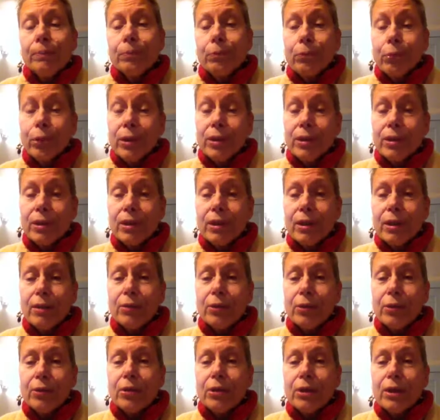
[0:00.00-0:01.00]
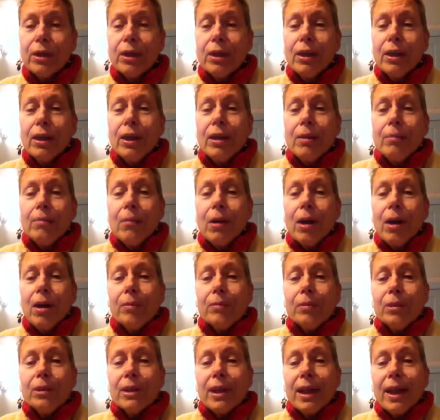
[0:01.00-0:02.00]
present lovers,
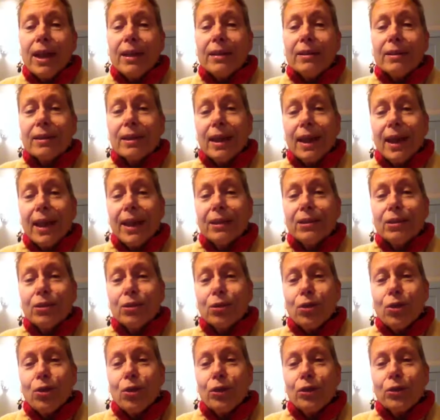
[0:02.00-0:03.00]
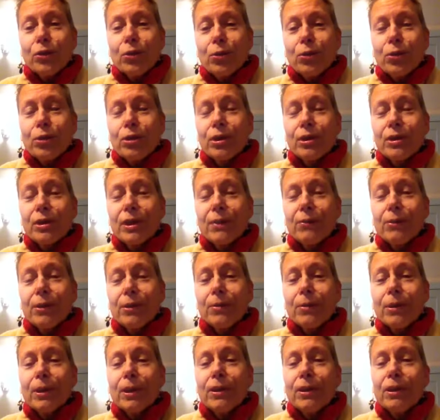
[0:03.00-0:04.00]
moms, dads, cats, dogs, horses,
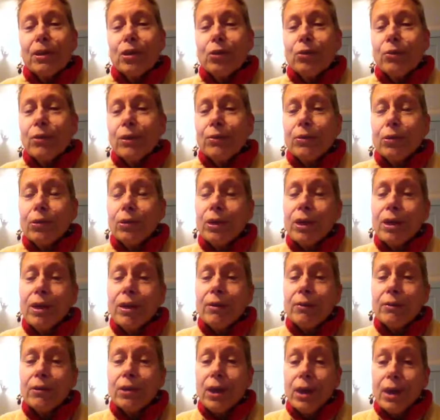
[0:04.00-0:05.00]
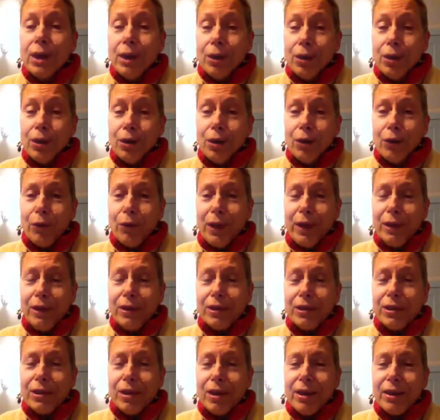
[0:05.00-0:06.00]
everybody that you've ever loved, or our
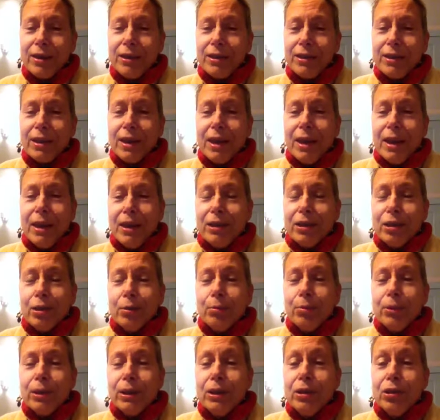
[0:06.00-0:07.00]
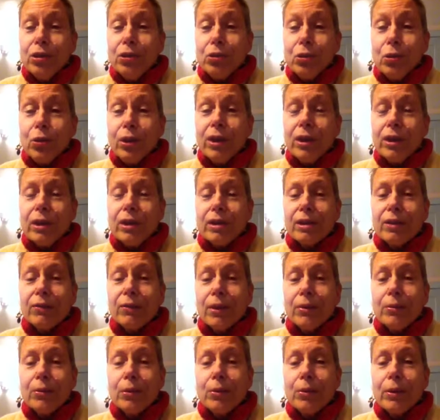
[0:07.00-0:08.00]
Valentines. So please join us
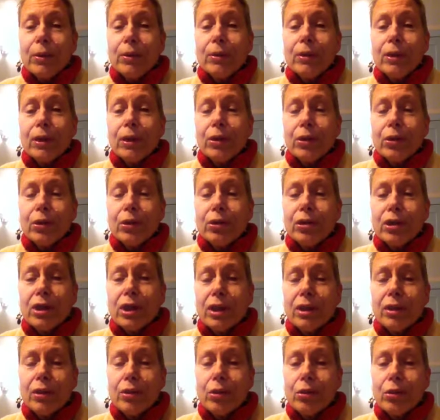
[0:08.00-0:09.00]
February the 13th,